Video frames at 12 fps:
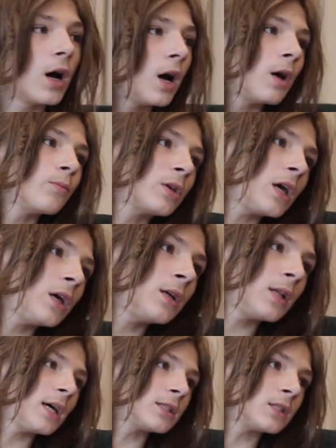um,
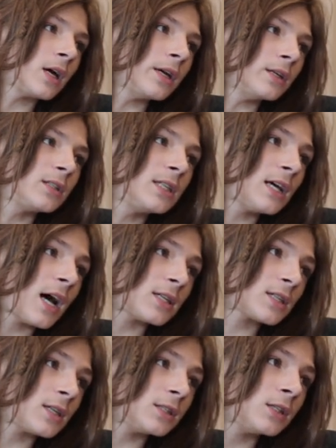King last night. T.I.
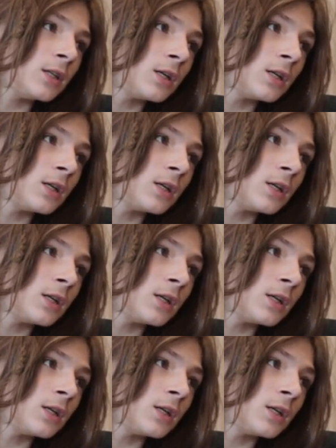son.